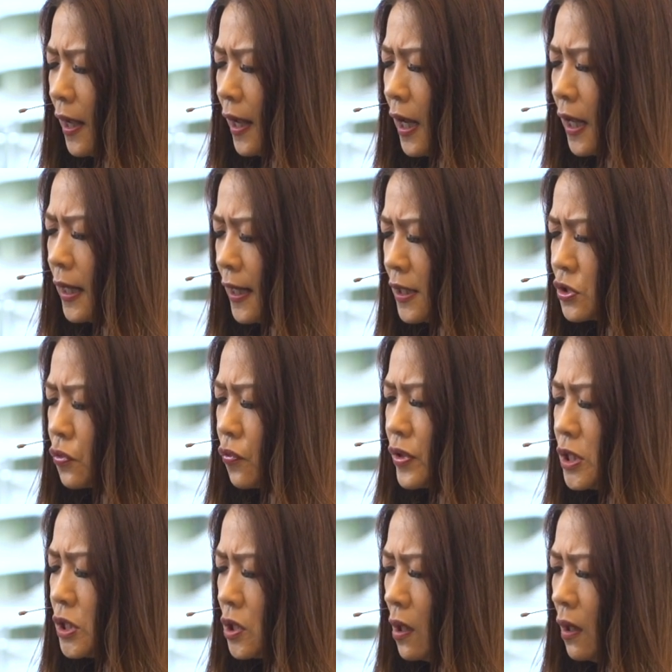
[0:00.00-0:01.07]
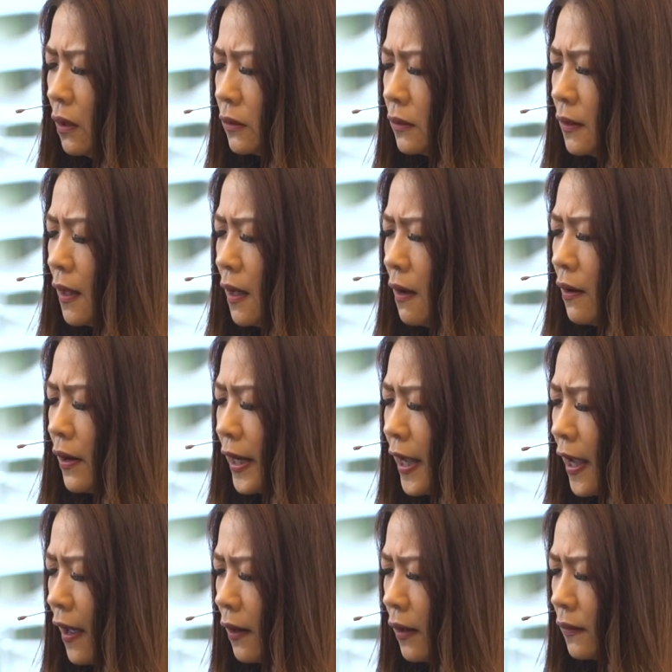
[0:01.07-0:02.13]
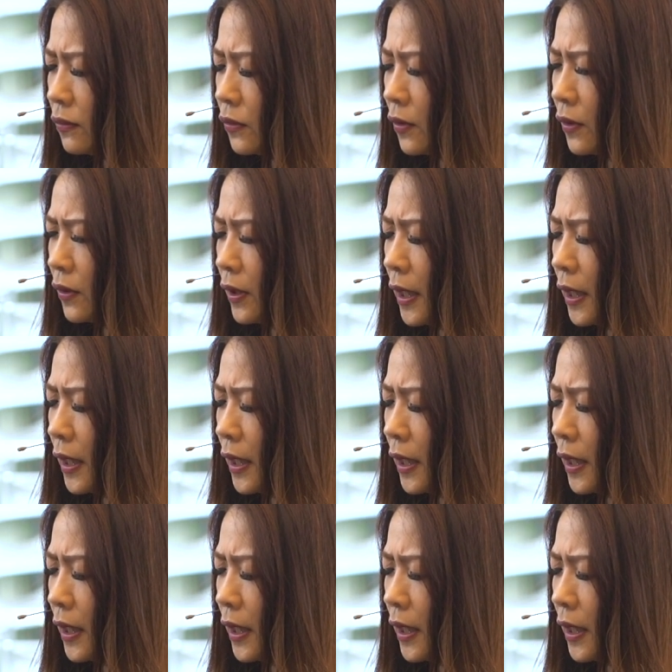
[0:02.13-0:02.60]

and as a result, our character